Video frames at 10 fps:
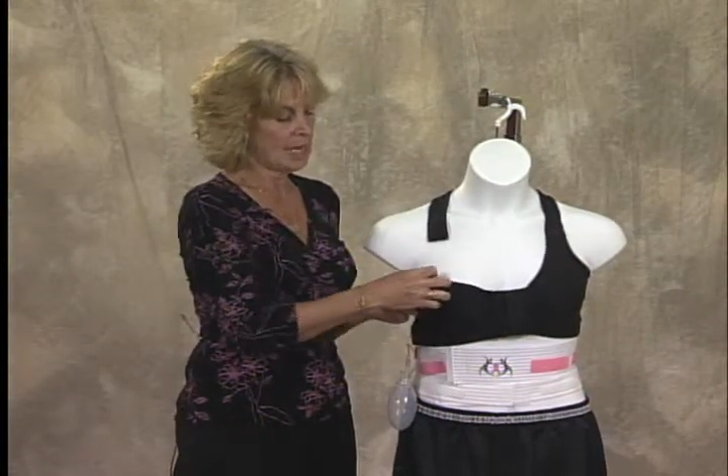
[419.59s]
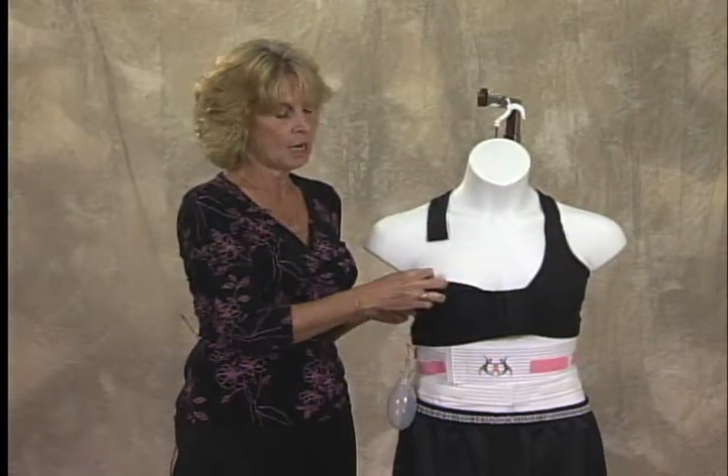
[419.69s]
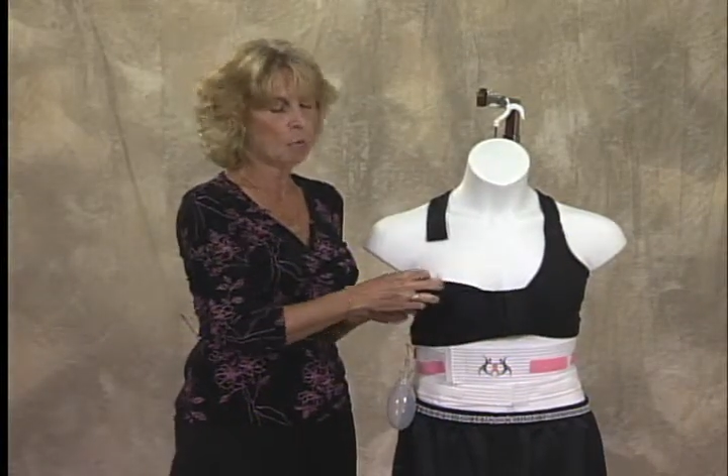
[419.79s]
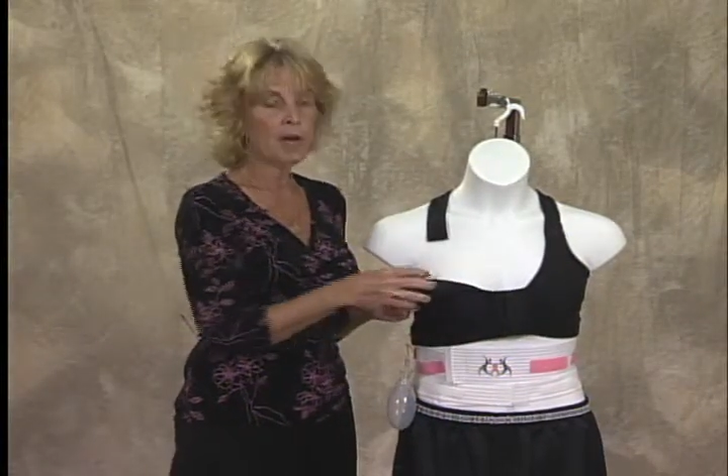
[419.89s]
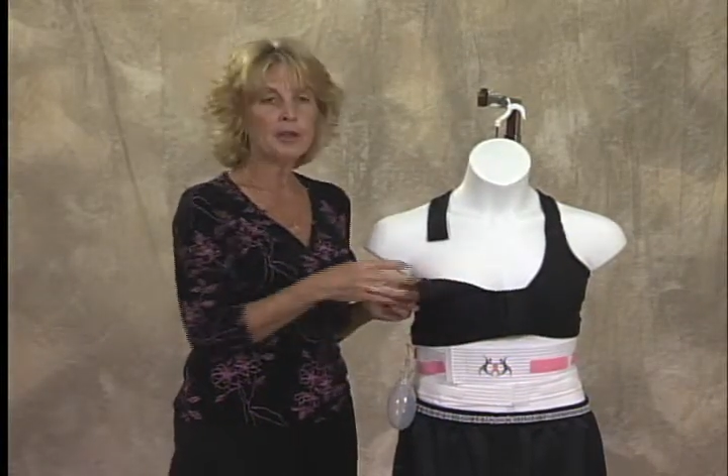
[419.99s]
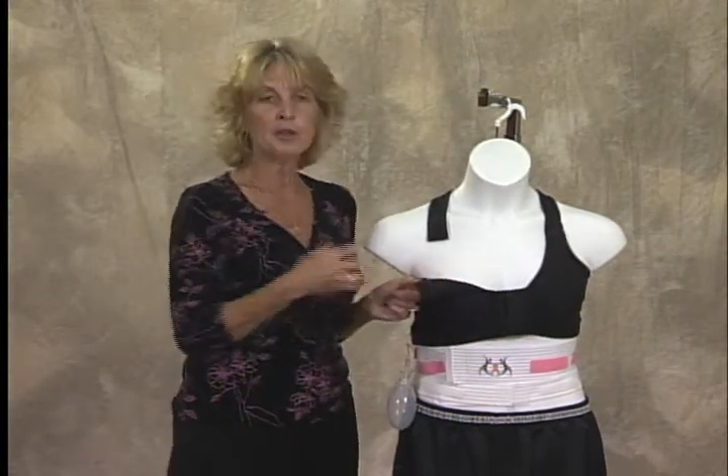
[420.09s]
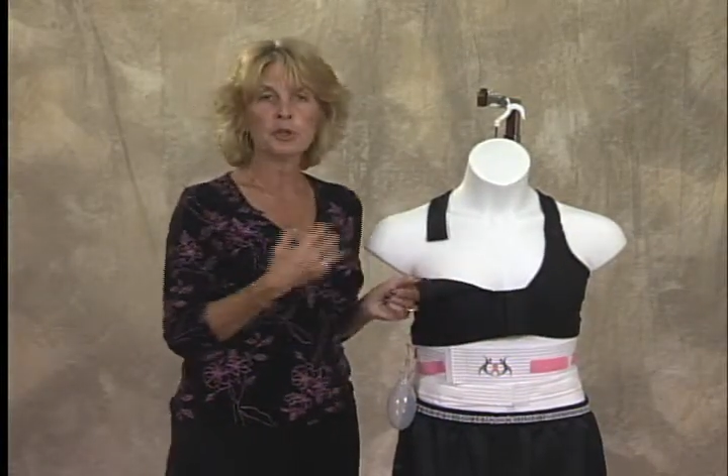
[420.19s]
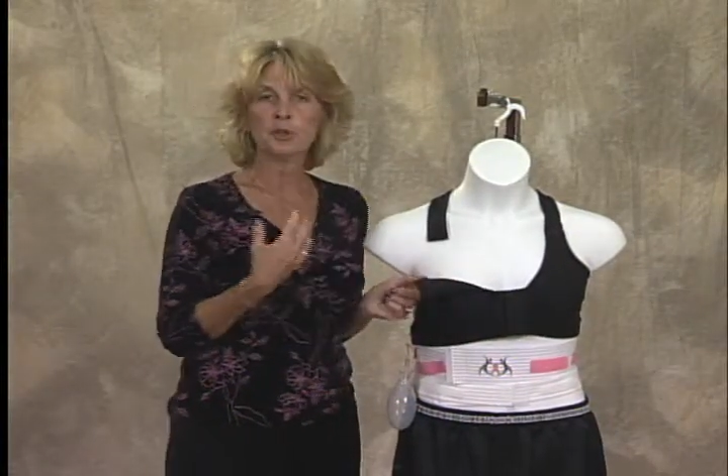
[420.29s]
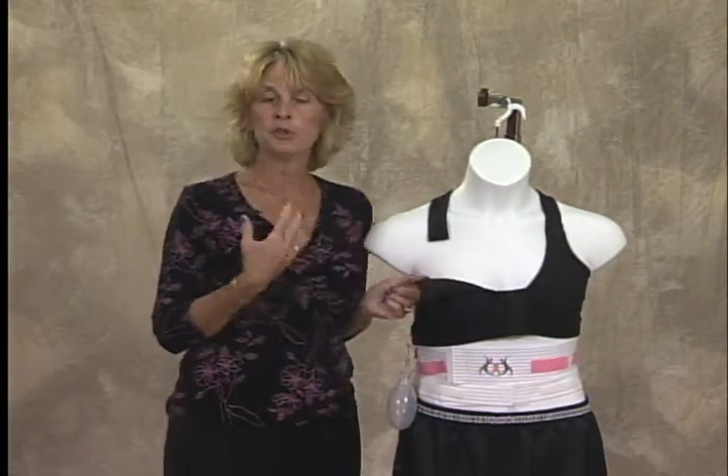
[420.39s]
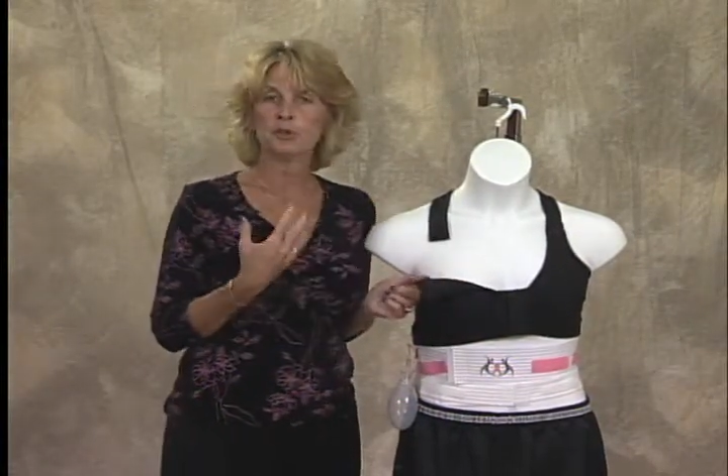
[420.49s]
and while they're
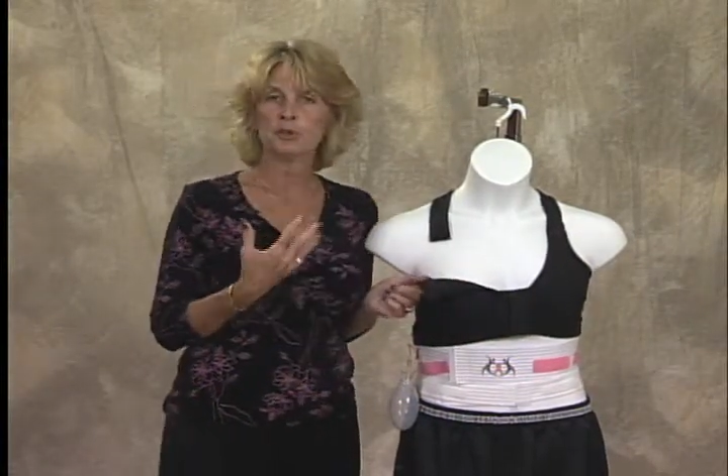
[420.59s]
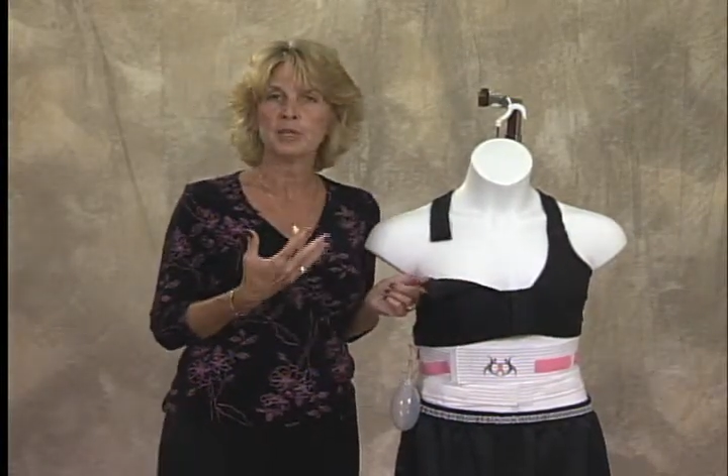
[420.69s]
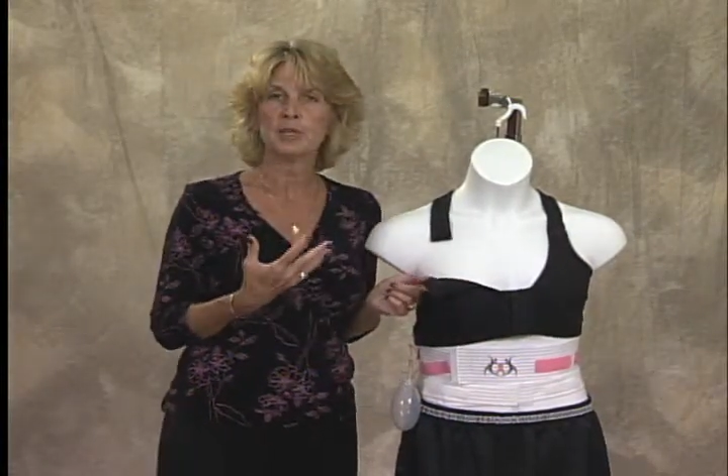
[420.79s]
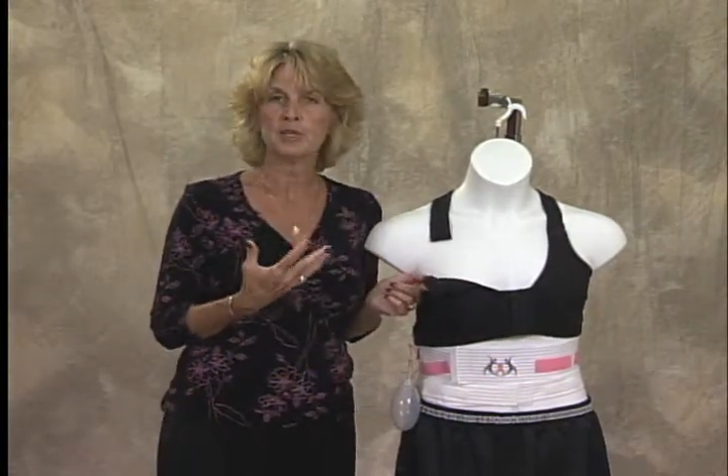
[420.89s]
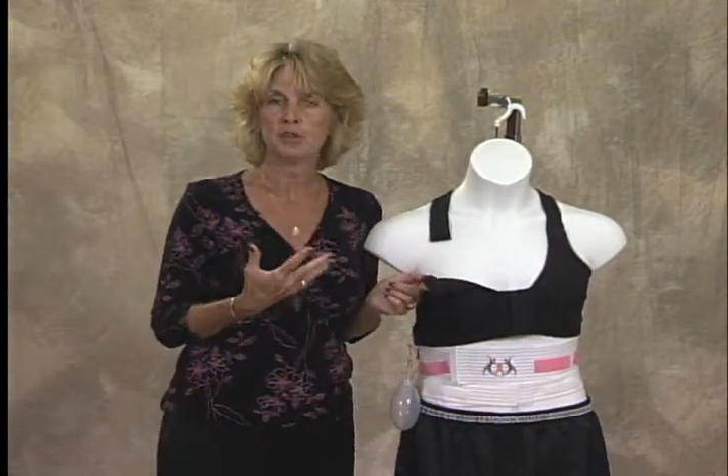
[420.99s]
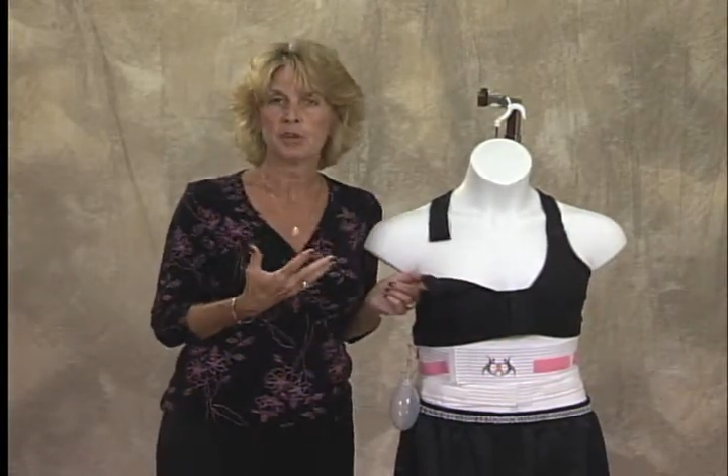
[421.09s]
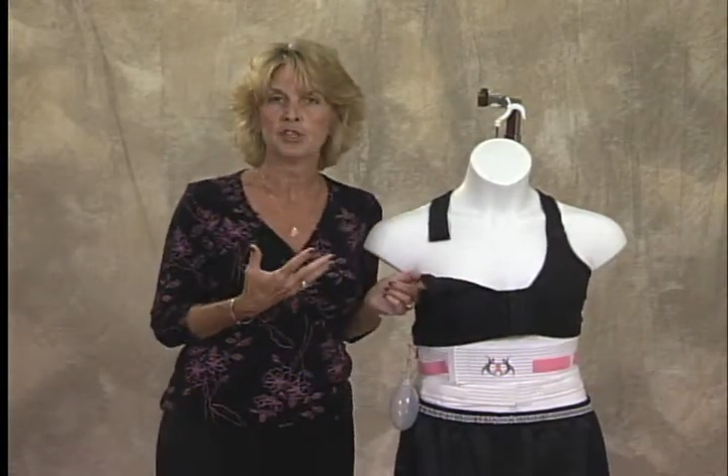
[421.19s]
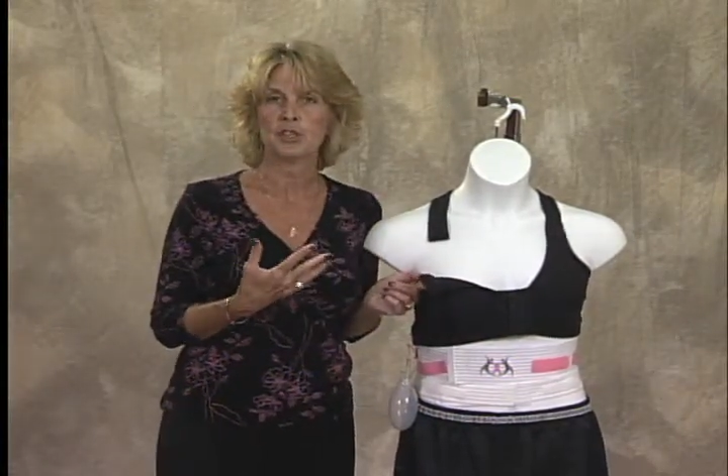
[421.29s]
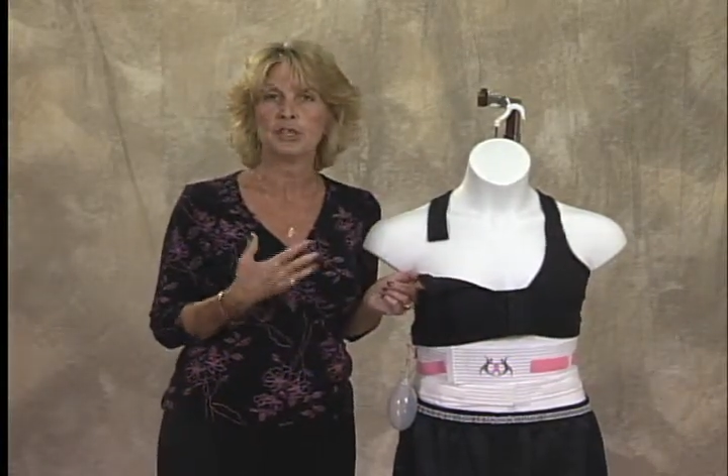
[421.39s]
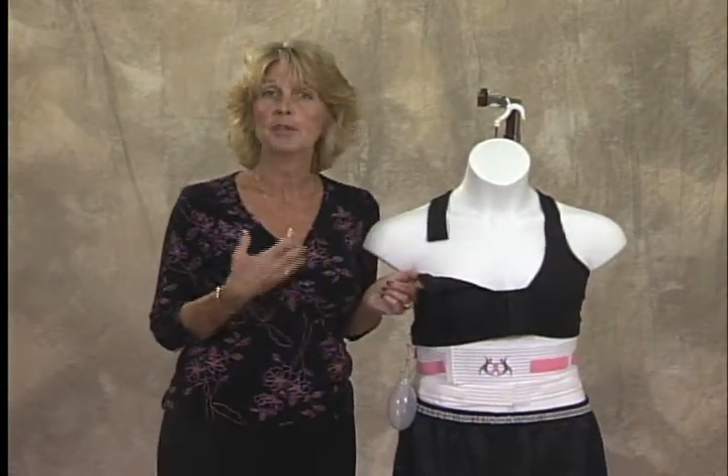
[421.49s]
going through the reconstruction,